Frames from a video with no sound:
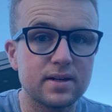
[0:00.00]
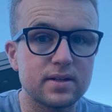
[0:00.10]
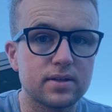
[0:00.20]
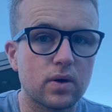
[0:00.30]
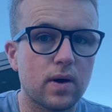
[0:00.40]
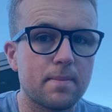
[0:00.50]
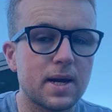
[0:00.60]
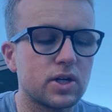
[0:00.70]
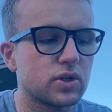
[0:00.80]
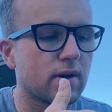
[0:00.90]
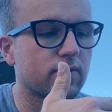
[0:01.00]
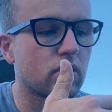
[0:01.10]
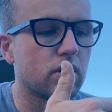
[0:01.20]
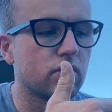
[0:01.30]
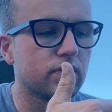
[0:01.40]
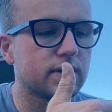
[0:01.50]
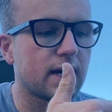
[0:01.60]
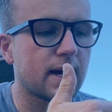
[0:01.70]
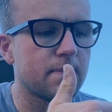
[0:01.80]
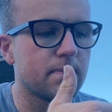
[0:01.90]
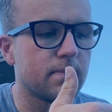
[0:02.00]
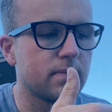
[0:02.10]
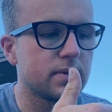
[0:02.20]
So I make sure I've got enough time